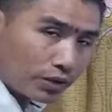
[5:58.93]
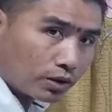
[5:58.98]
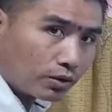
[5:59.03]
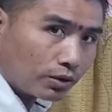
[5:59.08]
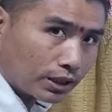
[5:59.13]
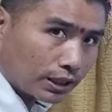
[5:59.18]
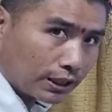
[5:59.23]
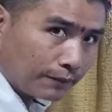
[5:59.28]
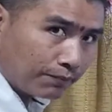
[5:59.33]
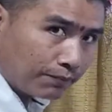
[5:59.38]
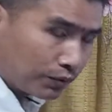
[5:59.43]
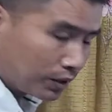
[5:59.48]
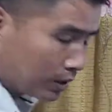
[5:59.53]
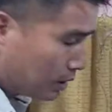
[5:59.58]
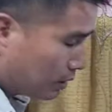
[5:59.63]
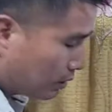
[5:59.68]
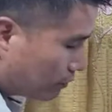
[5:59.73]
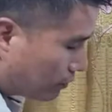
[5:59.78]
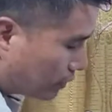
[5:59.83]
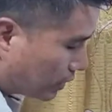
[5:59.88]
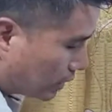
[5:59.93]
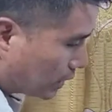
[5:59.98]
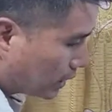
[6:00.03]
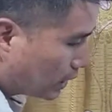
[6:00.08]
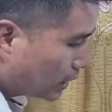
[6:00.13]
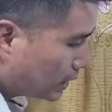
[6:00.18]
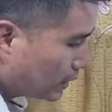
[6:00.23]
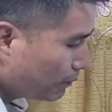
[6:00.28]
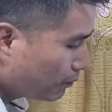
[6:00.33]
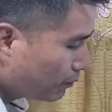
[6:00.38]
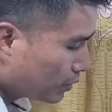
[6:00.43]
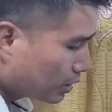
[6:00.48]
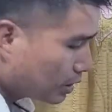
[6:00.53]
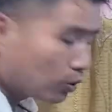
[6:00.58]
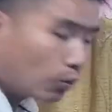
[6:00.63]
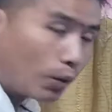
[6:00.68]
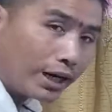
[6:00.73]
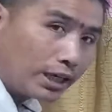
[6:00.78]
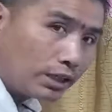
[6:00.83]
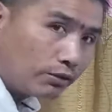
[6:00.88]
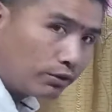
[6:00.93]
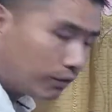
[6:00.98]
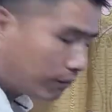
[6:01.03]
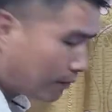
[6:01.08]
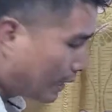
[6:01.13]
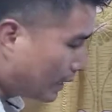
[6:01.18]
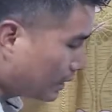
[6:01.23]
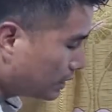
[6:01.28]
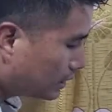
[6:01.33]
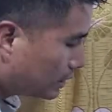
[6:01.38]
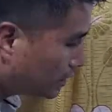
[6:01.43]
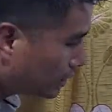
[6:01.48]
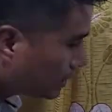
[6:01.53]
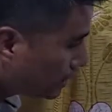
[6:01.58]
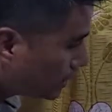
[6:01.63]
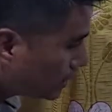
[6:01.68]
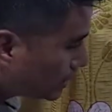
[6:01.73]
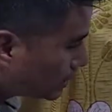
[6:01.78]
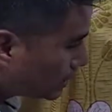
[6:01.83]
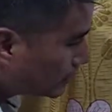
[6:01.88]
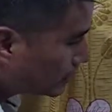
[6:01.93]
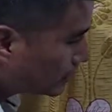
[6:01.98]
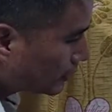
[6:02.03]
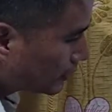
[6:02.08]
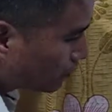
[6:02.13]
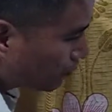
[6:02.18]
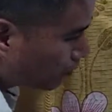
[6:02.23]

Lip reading: okay, vertically. Then what do we find here is